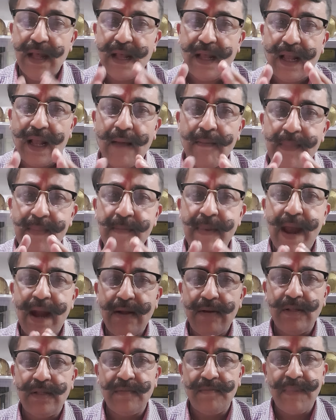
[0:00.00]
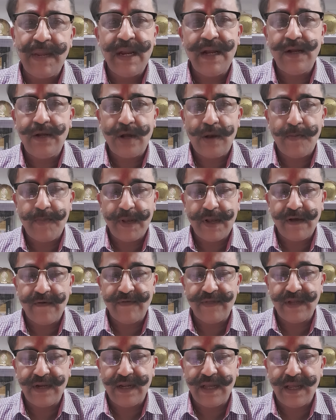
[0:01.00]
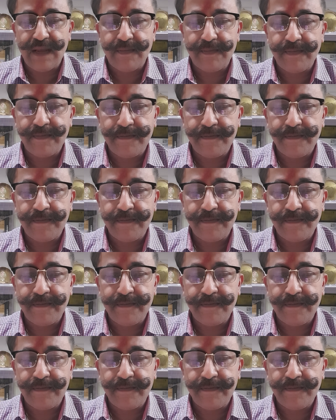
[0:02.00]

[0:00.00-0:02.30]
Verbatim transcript: Coming back to the main topic of the day.